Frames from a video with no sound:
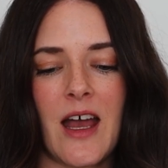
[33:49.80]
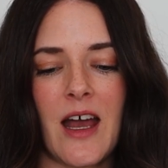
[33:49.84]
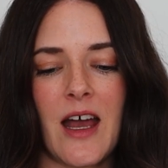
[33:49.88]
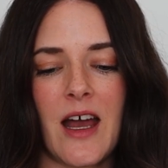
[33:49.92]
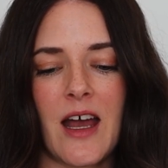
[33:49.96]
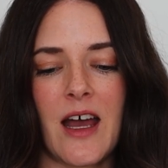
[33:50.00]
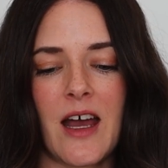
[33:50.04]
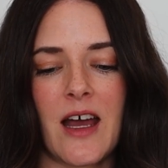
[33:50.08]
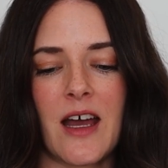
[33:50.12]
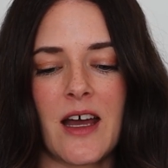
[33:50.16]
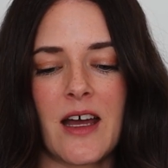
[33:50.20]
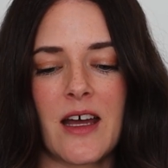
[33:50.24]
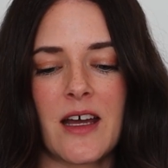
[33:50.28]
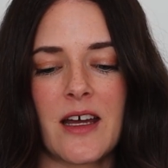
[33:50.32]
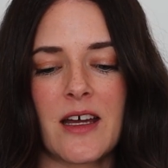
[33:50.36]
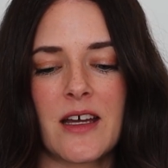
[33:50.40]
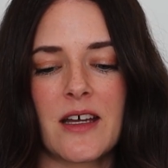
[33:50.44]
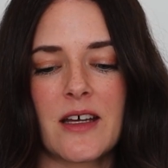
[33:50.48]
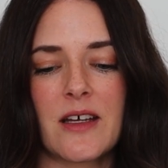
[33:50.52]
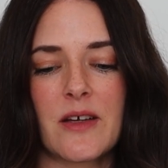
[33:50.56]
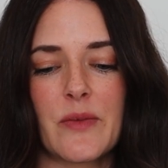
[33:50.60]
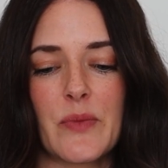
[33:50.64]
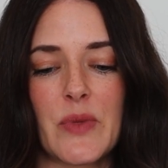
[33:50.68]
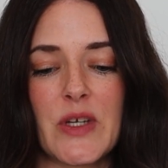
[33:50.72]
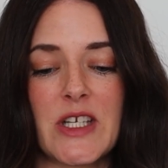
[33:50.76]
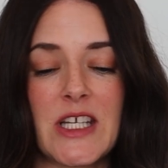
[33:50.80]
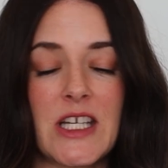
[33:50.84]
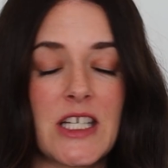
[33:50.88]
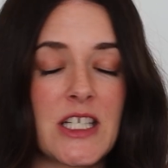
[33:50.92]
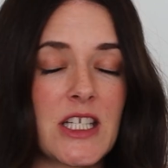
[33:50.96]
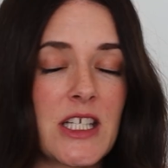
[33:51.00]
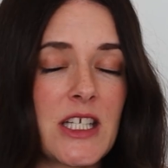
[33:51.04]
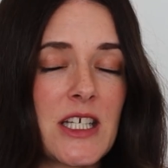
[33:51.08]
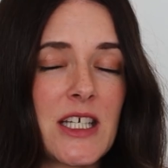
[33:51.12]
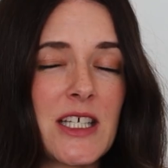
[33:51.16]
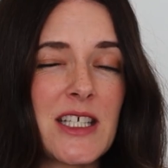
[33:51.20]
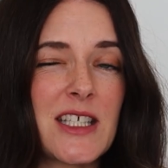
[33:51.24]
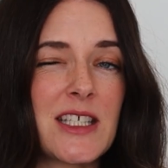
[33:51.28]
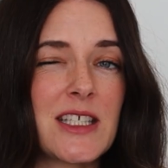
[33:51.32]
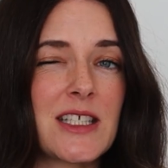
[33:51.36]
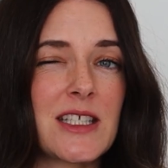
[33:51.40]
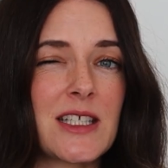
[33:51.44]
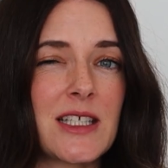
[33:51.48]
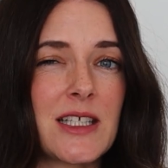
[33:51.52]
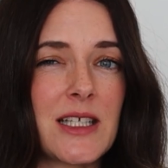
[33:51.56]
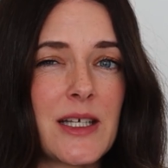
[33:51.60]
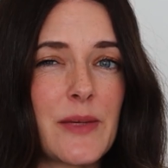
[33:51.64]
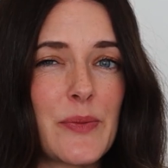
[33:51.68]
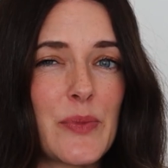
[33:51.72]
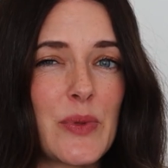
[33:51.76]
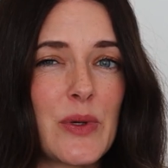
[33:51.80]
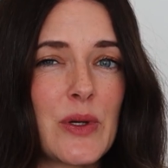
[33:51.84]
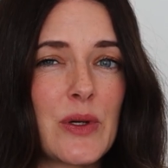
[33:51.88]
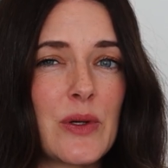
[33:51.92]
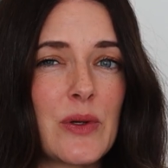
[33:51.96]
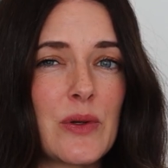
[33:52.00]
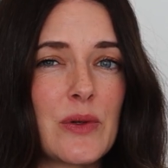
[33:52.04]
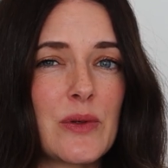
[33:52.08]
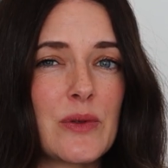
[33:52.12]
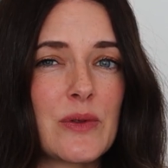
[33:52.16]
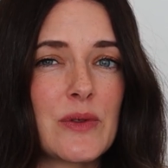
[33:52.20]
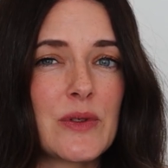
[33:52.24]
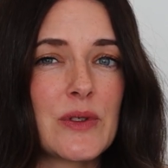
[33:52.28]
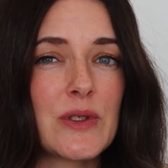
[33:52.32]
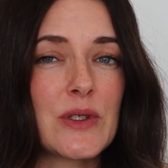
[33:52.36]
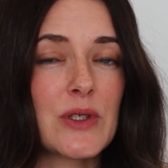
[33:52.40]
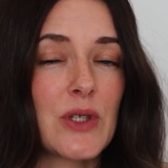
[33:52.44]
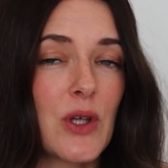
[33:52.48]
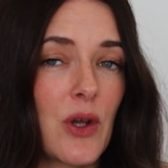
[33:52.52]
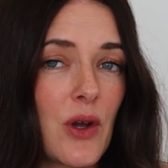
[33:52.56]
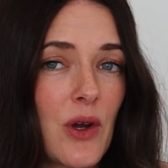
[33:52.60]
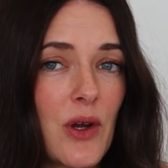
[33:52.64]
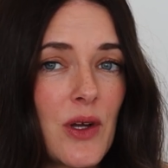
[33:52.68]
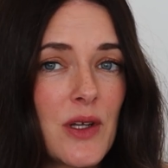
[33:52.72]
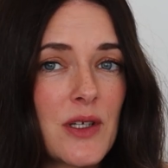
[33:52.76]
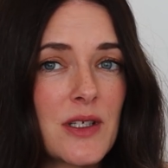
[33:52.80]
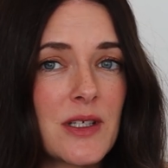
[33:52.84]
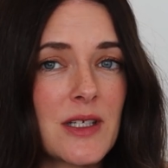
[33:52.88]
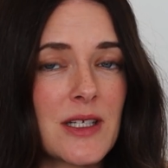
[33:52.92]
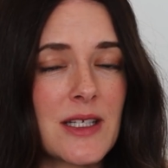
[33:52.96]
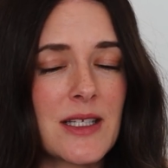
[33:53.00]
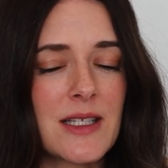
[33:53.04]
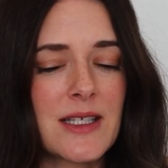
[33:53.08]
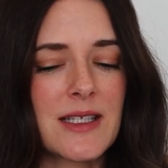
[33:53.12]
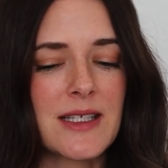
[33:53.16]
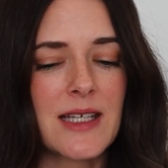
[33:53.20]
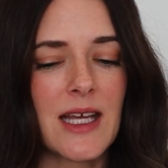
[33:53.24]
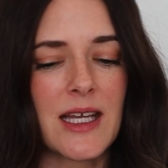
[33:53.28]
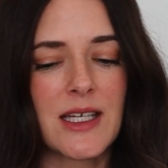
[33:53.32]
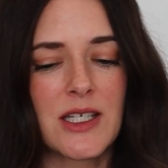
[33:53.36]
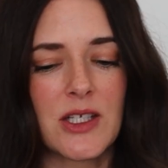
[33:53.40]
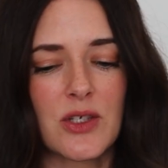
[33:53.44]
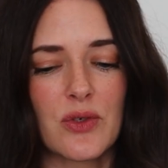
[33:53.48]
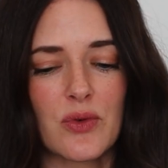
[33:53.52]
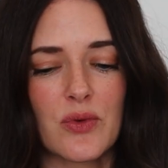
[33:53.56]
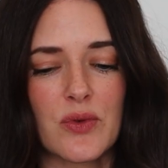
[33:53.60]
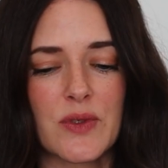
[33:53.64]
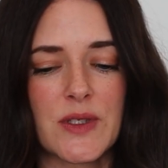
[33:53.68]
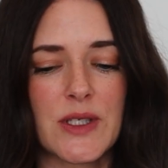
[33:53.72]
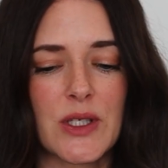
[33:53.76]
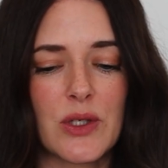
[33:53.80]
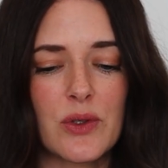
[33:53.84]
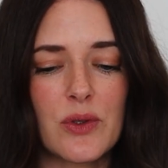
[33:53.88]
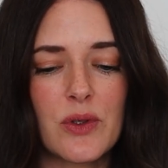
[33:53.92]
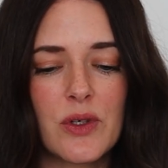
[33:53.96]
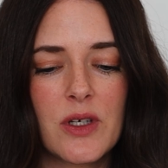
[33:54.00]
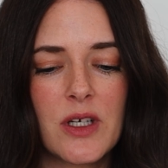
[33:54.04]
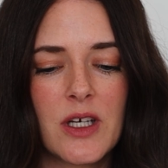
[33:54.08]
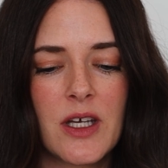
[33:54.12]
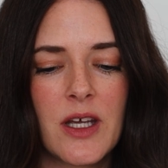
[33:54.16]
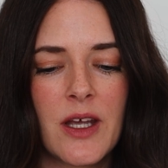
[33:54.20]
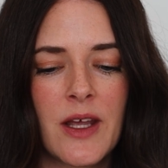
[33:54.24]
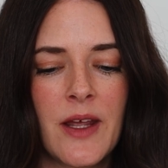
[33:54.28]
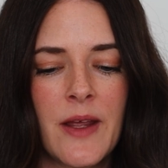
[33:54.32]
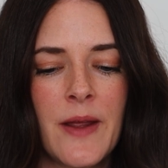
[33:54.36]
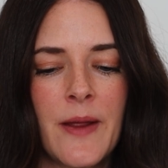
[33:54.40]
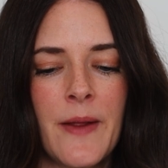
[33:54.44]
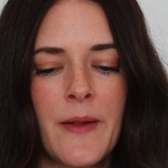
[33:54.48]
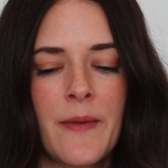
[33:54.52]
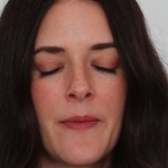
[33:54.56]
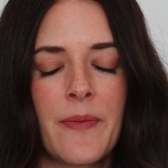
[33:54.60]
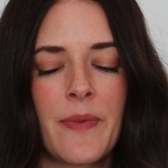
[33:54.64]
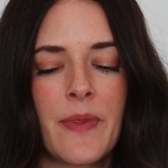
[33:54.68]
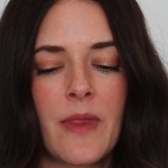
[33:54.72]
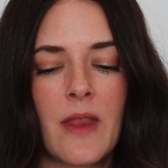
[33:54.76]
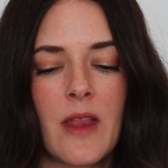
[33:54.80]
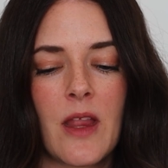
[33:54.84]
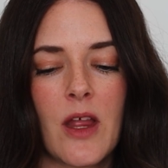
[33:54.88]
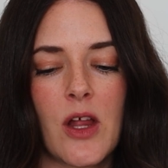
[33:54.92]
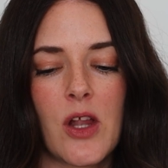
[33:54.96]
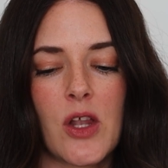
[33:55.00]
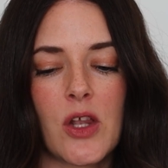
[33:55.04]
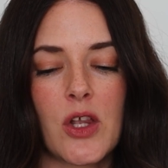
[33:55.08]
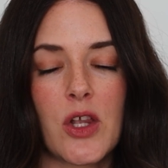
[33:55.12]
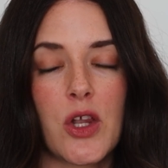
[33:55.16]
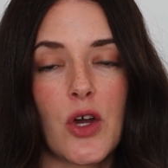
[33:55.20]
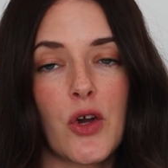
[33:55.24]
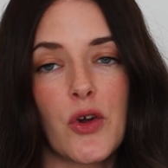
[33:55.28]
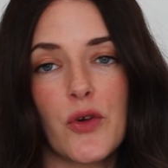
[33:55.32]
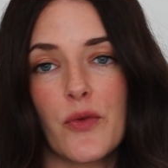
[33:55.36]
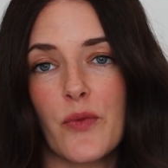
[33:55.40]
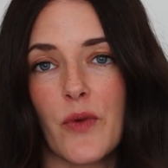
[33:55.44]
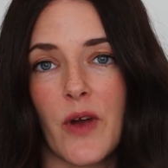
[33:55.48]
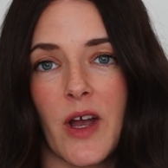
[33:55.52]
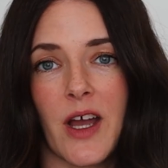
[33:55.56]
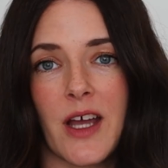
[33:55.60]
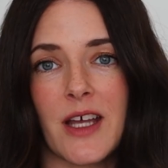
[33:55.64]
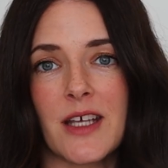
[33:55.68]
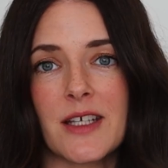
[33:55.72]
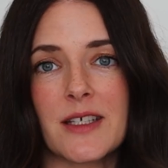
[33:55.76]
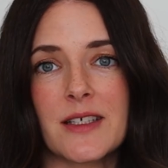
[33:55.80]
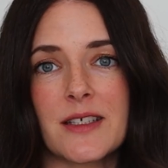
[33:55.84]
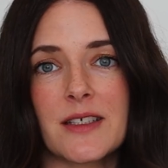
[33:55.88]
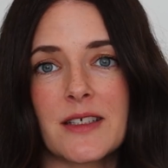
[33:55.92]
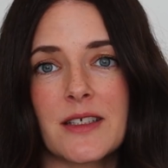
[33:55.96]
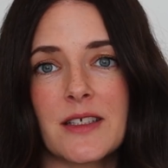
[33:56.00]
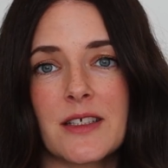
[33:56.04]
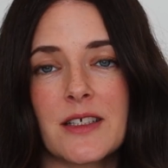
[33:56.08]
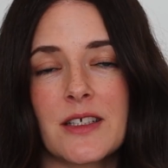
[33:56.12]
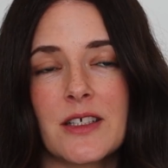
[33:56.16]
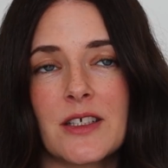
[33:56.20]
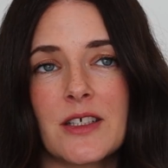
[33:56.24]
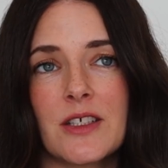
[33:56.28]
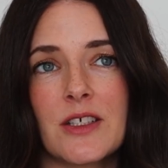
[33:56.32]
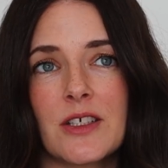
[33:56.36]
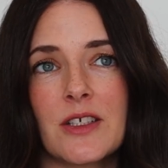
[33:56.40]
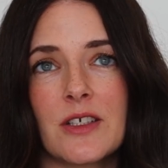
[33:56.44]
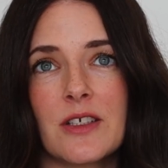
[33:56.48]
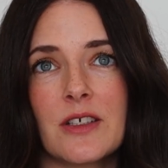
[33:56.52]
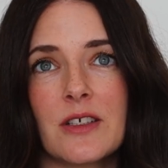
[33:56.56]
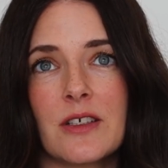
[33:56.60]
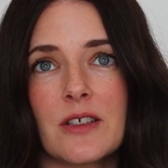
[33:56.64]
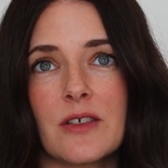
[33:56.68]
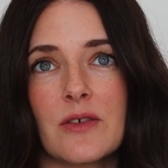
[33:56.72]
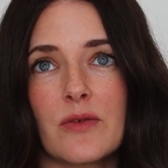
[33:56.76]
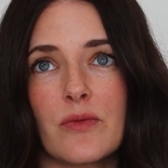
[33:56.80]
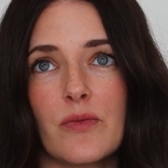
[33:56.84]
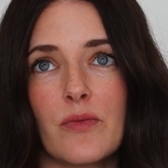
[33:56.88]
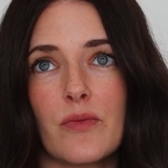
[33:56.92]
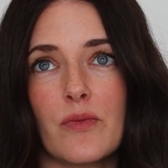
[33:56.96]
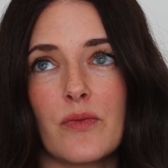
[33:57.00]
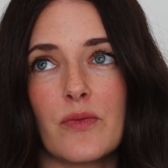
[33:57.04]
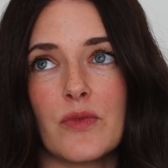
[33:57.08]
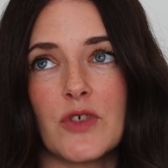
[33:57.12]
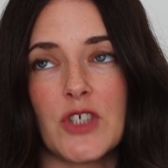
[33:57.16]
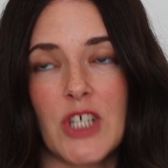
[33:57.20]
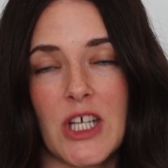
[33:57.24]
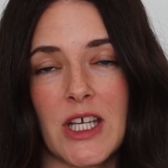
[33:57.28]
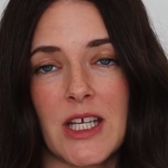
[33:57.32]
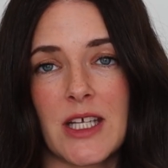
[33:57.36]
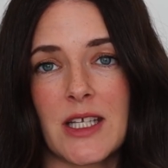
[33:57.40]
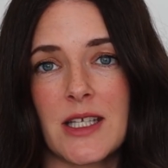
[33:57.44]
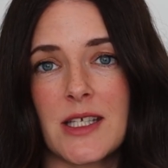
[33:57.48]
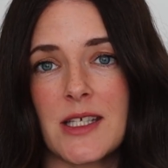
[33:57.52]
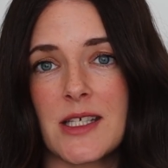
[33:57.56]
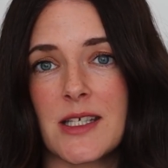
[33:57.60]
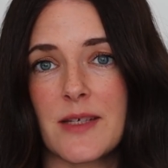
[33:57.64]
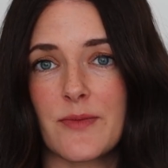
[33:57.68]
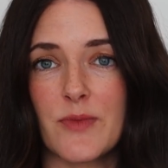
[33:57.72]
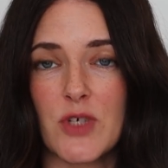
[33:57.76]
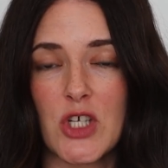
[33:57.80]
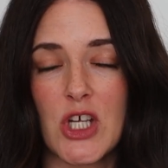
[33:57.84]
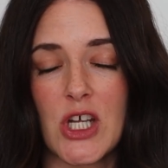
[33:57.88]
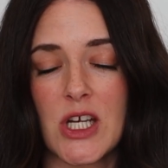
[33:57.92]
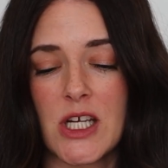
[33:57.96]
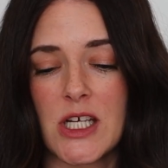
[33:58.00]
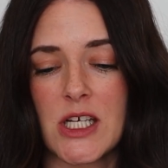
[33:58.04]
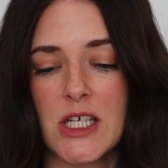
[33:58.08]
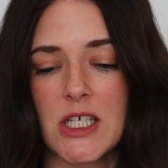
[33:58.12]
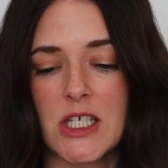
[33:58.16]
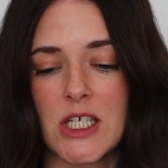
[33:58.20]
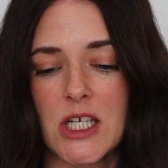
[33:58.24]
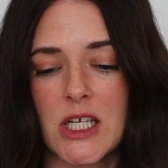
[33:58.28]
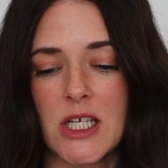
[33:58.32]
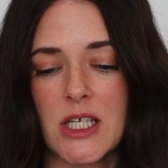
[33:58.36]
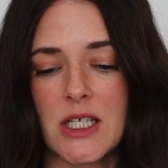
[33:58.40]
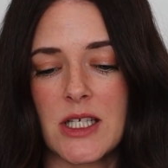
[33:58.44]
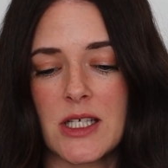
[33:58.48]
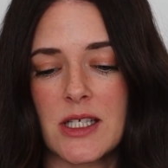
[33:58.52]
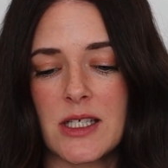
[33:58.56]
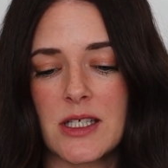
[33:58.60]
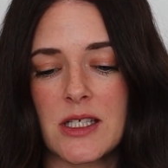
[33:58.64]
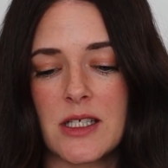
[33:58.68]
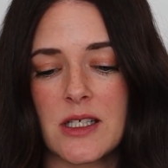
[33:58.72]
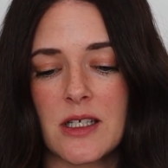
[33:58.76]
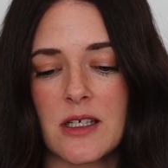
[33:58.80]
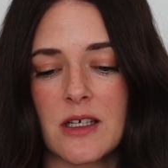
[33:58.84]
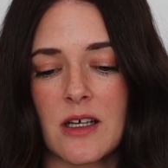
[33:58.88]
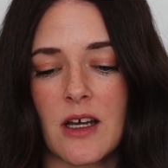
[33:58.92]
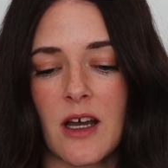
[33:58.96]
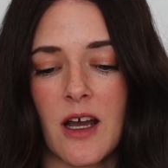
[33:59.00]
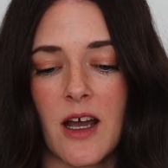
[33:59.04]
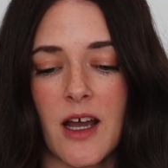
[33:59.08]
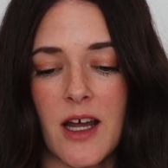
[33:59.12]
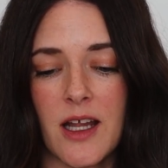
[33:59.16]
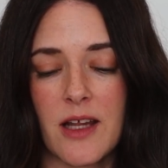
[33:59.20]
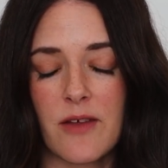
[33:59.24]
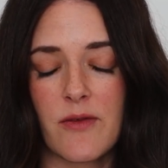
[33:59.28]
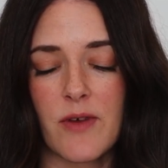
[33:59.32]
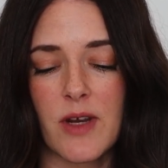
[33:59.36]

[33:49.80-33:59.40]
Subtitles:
potentially a slip skirt in satin or silk, low-rise jeans, maternity jeans, highly